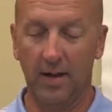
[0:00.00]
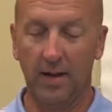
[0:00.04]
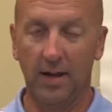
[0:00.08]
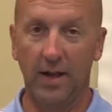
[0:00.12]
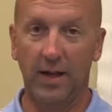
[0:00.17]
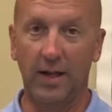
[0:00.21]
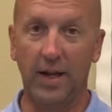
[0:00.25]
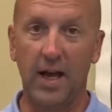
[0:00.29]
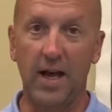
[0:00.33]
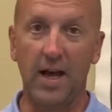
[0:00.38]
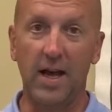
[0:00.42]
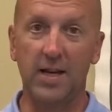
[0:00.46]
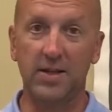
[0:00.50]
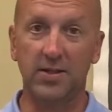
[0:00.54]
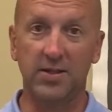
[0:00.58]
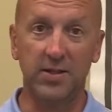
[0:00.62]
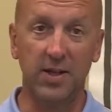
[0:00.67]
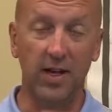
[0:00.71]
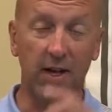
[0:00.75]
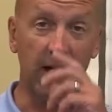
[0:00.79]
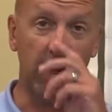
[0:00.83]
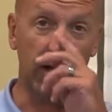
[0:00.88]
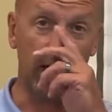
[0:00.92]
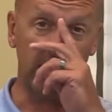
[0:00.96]
Hey guys,
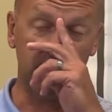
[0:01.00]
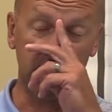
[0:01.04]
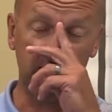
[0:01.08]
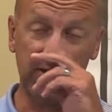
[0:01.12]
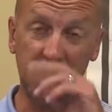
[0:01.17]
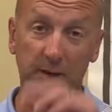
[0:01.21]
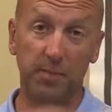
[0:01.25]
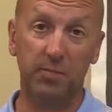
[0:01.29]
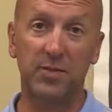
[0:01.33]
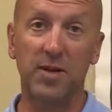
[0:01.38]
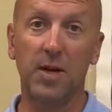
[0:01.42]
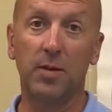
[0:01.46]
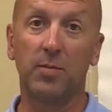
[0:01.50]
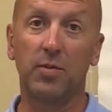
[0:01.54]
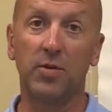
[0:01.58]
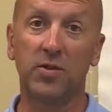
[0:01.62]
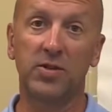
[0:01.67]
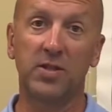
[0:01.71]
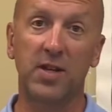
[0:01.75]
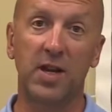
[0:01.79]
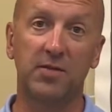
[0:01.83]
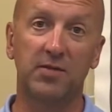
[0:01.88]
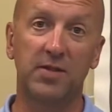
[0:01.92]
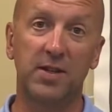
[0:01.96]
September
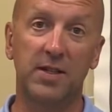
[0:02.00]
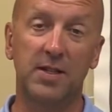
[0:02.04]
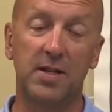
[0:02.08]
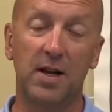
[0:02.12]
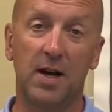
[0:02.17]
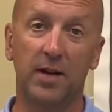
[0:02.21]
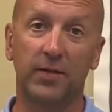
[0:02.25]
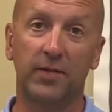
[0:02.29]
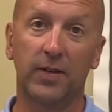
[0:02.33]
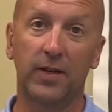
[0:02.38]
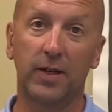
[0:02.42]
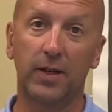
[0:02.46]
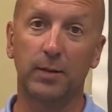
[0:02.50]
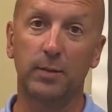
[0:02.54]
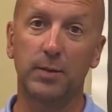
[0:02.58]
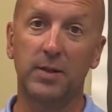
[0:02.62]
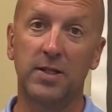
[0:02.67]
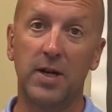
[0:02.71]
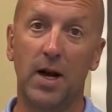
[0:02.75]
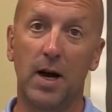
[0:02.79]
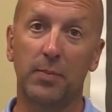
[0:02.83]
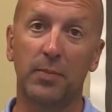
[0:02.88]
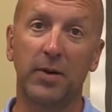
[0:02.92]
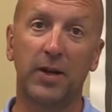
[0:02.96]
safety
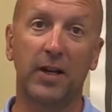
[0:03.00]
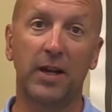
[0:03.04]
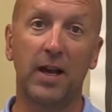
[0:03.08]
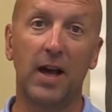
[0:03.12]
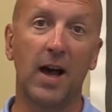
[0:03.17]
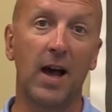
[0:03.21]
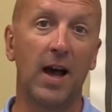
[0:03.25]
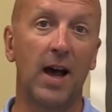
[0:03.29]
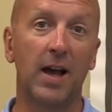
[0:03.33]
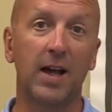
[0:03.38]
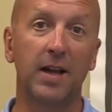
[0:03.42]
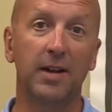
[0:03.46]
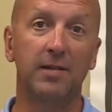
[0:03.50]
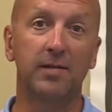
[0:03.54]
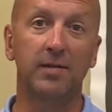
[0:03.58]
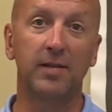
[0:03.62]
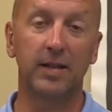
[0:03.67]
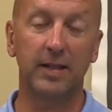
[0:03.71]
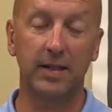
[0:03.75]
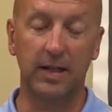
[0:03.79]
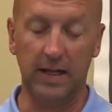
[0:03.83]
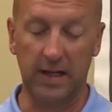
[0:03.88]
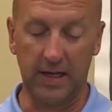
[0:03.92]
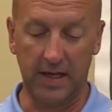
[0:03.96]
topic guide
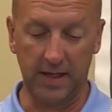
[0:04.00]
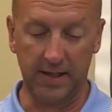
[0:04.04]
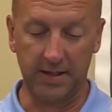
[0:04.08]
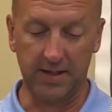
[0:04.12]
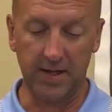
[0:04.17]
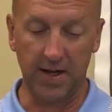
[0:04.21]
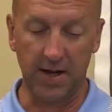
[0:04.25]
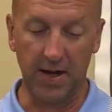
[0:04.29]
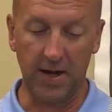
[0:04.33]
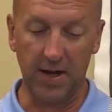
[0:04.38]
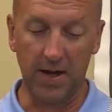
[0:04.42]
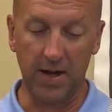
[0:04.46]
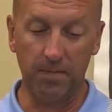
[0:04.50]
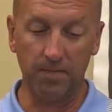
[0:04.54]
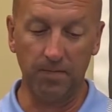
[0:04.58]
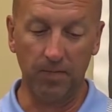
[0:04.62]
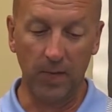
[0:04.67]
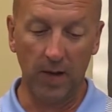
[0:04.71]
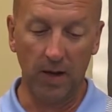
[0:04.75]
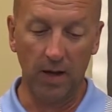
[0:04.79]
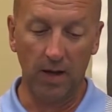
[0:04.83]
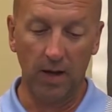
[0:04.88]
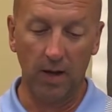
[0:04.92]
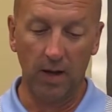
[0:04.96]
time.
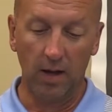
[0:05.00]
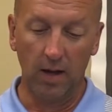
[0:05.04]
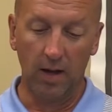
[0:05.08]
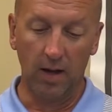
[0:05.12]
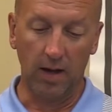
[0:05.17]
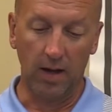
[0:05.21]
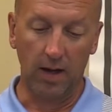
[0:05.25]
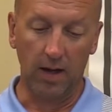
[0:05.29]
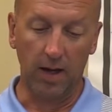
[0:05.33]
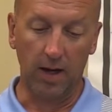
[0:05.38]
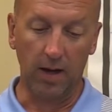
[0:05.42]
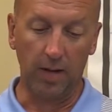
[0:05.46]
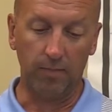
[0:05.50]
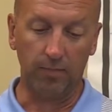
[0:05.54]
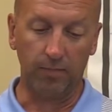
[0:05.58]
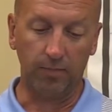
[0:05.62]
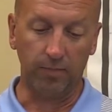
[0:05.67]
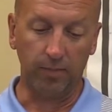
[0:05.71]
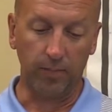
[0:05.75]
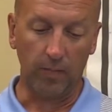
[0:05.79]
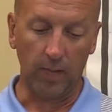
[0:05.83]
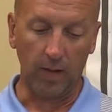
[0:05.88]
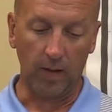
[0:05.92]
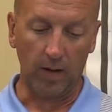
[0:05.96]
I'm
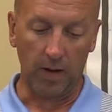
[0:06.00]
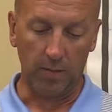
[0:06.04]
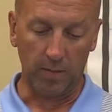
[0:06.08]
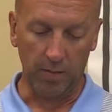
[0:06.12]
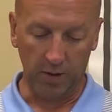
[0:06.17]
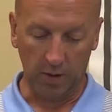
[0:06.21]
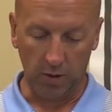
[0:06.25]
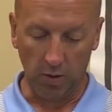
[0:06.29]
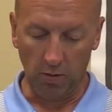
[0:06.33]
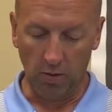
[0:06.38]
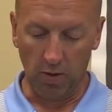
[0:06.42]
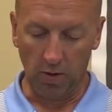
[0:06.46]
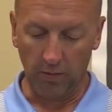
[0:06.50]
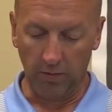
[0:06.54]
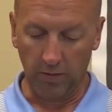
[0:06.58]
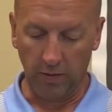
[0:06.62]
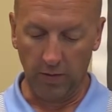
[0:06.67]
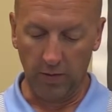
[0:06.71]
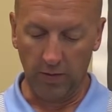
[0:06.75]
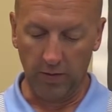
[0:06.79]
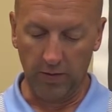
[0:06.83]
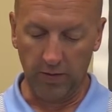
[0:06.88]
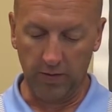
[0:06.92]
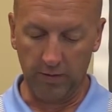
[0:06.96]
going to go
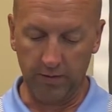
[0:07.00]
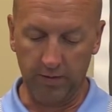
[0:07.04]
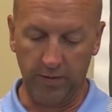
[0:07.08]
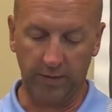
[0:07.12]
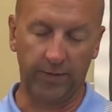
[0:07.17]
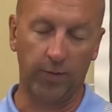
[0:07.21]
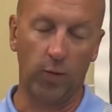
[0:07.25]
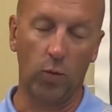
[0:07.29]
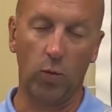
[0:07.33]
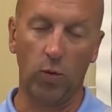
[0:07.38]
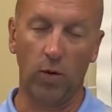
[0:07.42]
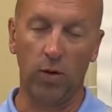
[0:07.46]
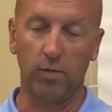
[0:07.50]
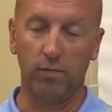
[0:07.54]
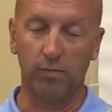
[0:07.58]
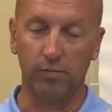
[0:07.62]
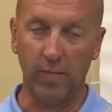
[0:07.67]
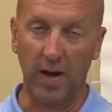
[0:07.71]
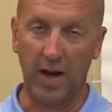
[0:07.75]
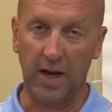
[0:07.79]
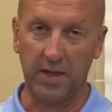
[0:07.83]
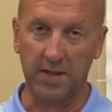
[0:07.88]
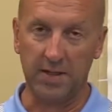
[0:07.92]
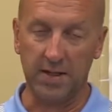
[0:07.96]
over the four
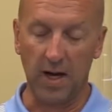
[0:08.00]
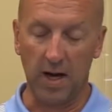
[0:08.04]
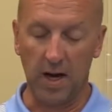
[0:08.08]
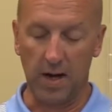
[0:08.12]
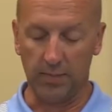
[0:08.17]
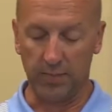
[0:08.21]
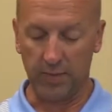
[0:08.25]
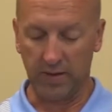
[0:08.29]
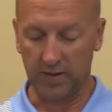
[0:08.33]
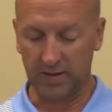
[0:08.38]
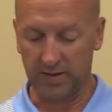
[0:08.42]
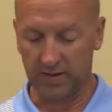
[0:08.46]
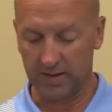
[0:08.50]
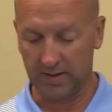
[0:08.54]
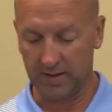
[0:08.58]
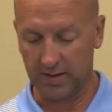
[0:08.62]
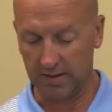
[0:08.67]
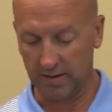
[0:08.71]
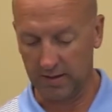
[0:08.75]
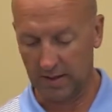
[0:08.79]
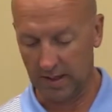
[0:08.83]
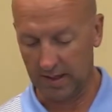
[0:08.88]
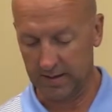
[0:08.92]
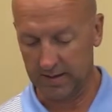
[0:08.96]
main topics
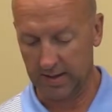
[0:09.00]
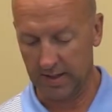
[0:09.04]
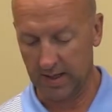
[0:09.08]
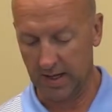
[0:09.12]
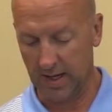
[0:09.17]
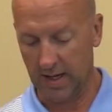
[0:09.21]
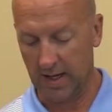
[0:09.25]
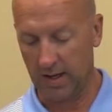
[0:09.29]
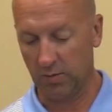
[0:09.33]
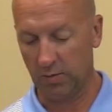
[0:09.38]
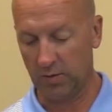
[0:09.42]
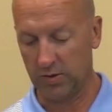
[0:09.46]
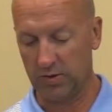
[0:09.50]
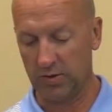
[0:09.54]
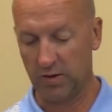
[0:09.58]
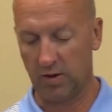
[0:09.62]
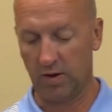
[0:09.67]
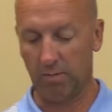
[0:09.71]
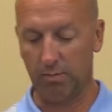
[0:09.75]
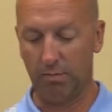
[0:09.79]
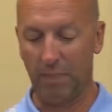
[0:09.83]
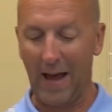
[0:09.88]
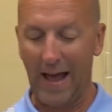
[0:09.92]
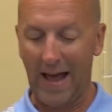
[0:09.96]
today, which are
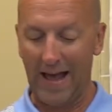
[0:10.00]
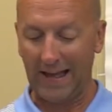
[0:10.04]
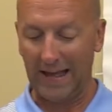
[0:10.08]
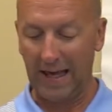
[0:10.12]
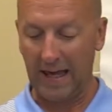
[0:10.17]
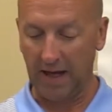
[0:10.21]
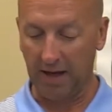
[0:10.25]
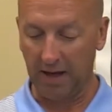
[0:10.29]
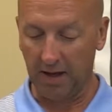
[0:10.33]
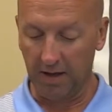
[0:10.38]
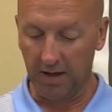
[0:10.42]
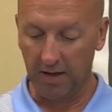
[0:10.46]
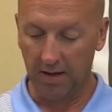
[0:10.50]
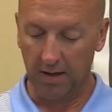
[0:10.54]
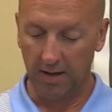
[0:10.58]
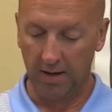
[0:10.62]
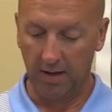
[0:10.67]
backing,